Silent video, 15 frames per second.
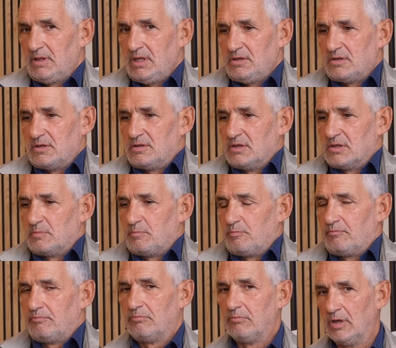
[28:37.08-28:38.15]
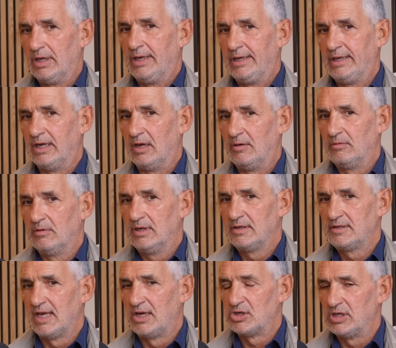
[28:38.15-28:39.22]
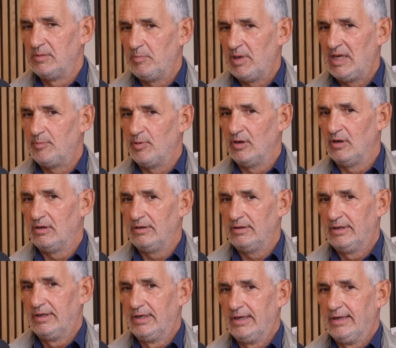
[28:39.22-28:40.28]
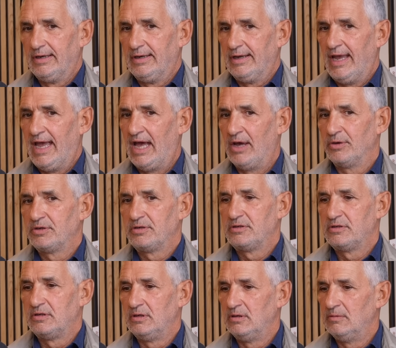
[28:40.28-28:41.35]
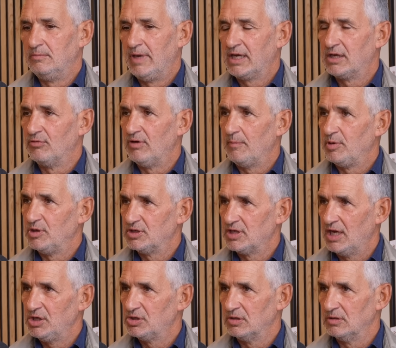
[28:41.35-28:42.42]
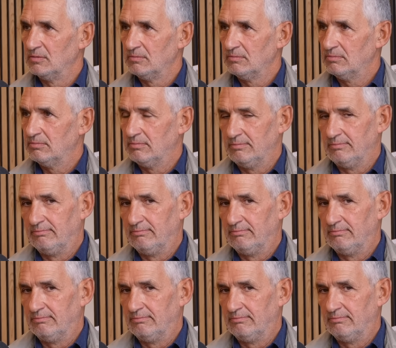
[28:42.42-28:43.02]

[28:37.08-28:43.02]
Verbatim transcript: these are just, you know, essentially people out to make a reputation